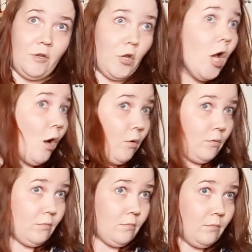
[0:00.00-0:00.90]
No.
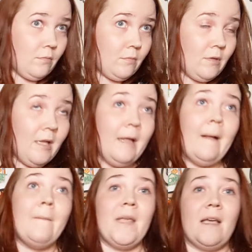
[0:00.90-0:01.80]

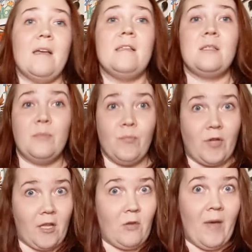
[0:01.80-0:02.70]
Because,
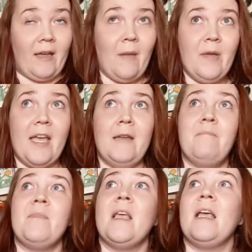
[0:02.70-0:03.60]
bringing it back up again,
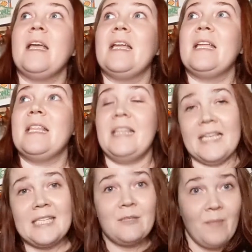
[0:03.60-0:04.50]

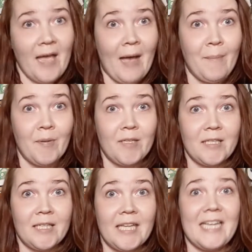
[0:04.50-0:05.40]
this map
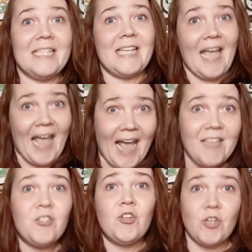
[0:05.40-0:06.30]
is
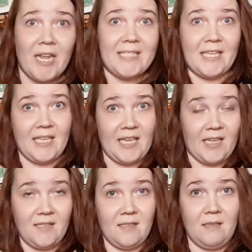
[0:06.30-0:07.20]
as good as it
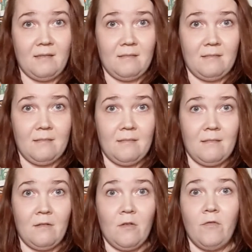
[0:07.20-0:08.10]
gets
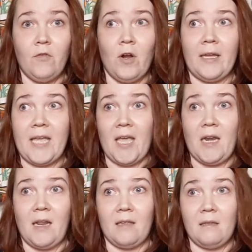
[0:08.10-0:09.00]
for a
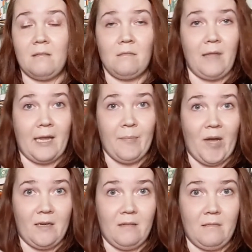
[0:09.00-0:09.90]
candidate like
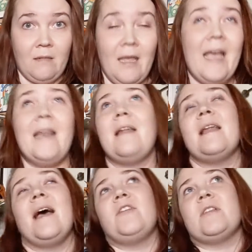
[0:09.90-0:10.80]
Biden. And
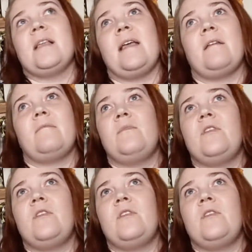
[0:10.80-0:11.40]
not just like